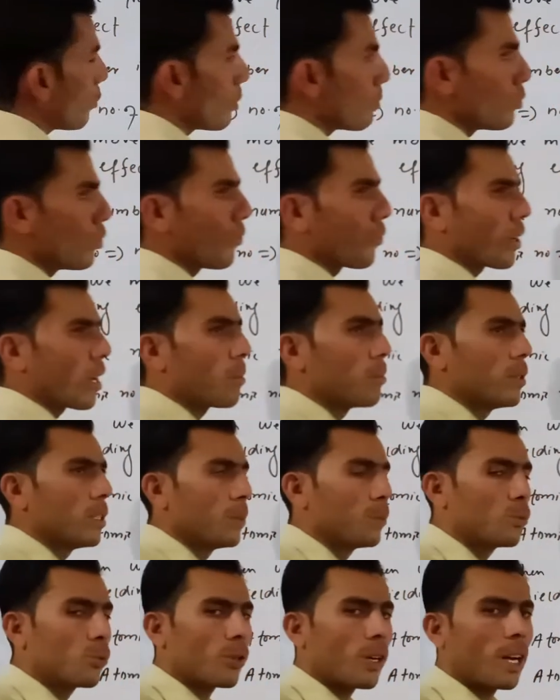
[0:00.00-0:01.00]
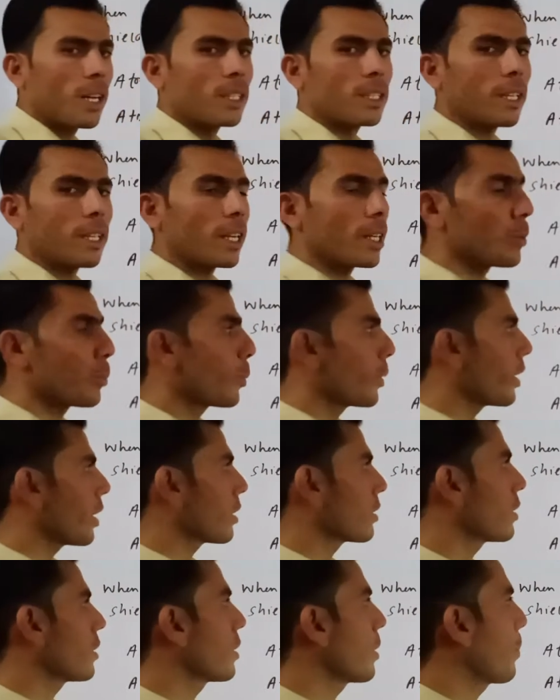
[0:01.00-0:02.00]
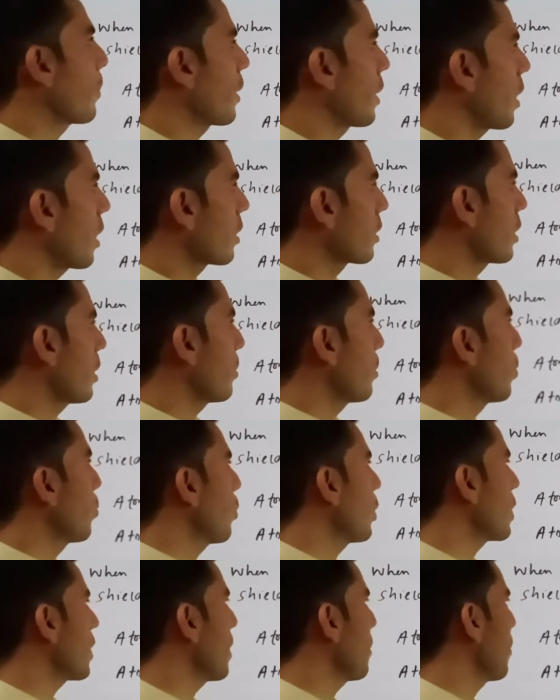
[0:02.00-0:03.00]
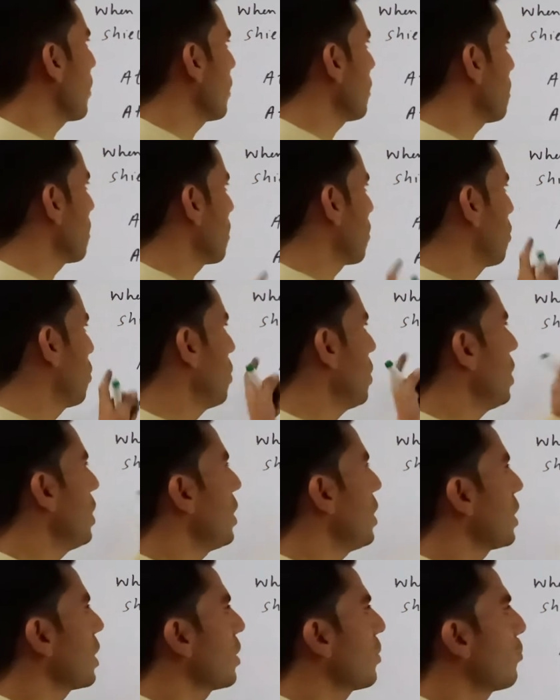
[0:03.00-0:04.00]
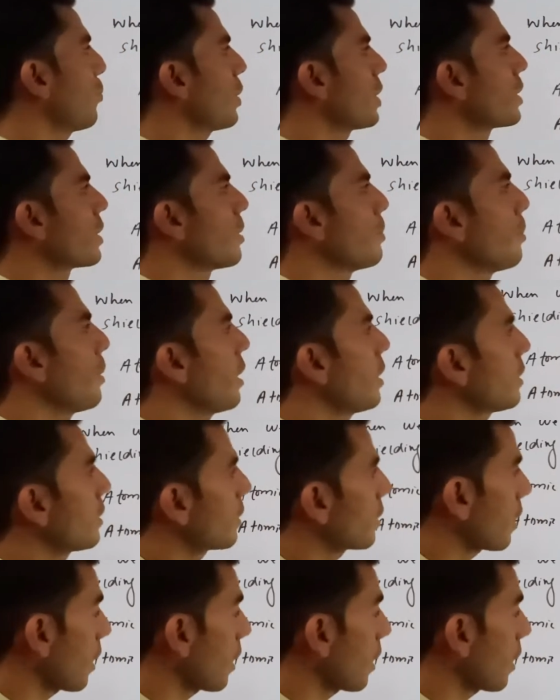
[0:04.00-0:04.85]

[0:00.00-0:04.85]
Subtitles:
we move from left to right in periods in the periodic table, what happens? Shielding effect remains